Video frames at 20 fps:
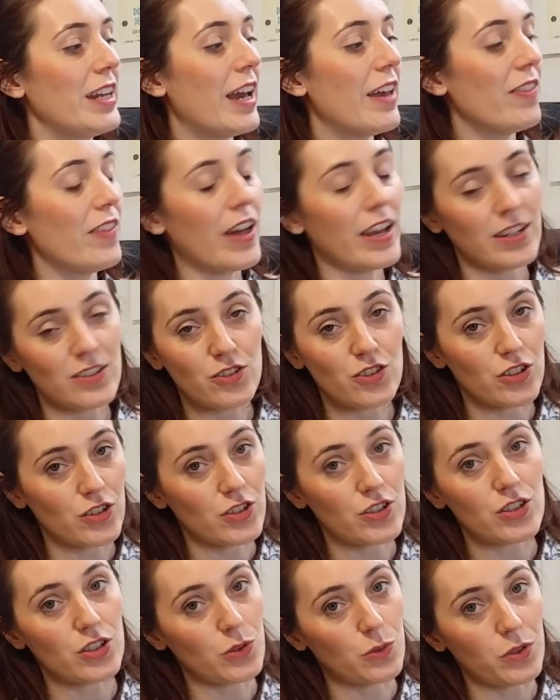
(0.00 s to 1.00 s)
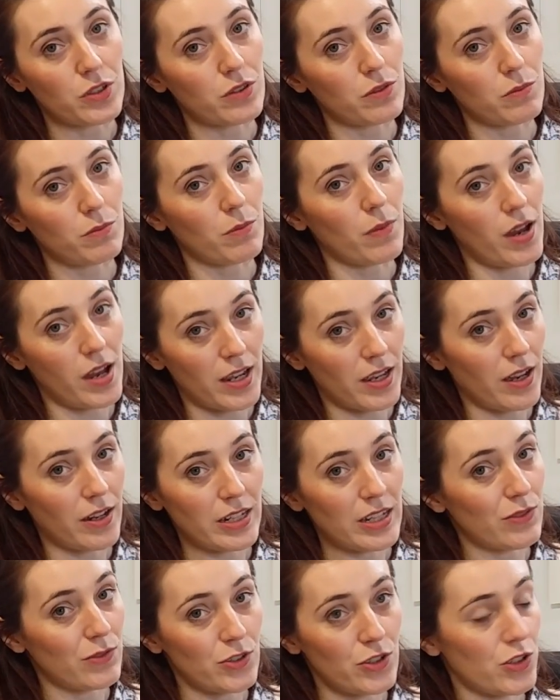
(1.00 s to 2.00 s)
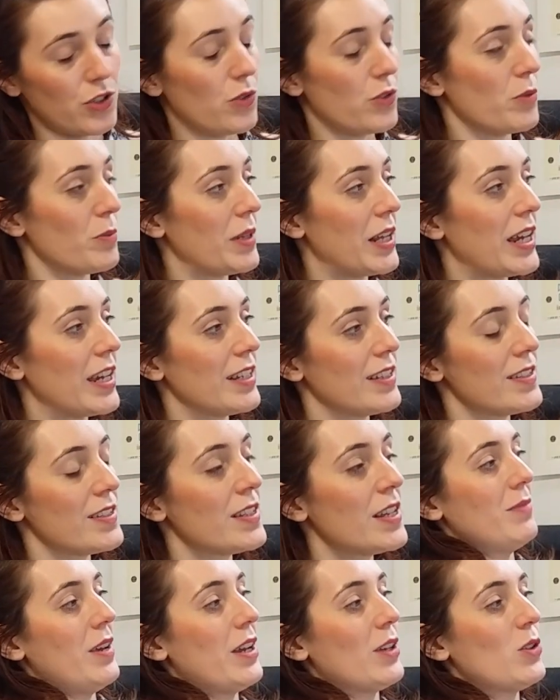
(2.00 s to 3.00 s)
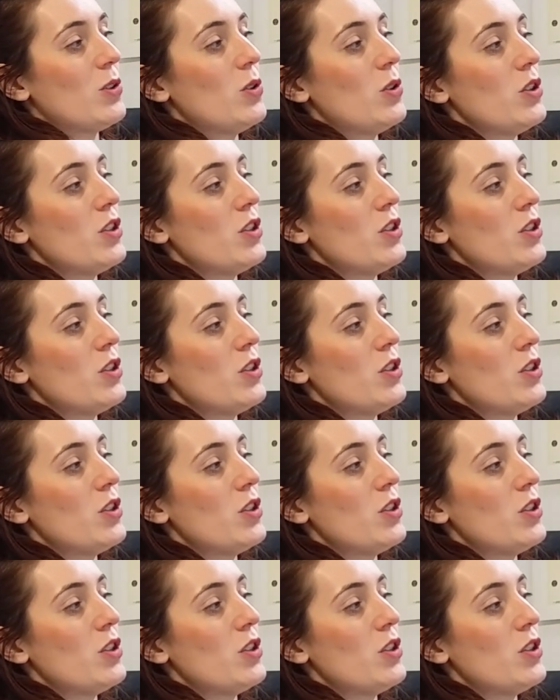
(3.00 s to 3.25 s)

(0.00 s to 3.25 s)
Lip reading: and that is just to do with my uneven shoulder blades. I could